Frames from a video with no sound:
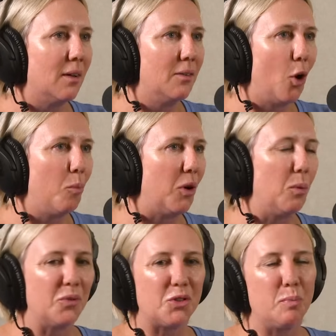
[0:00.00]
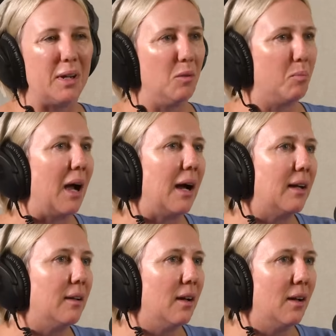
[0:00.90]
Nobody wants to be in
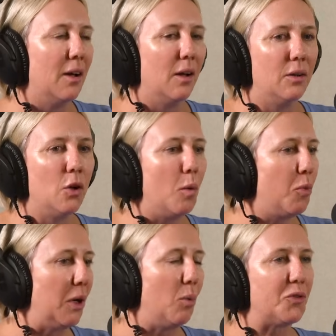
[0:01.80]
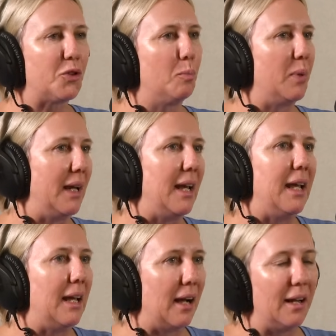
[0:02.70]
pain. Nobody wants to be
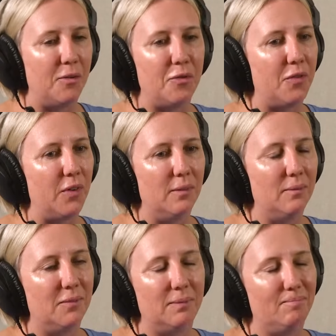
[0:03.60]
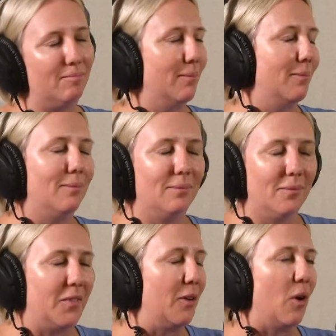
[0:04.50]
here if
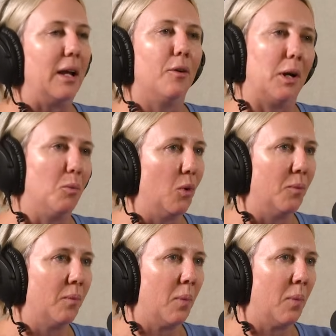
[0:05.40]
they're not here anymore.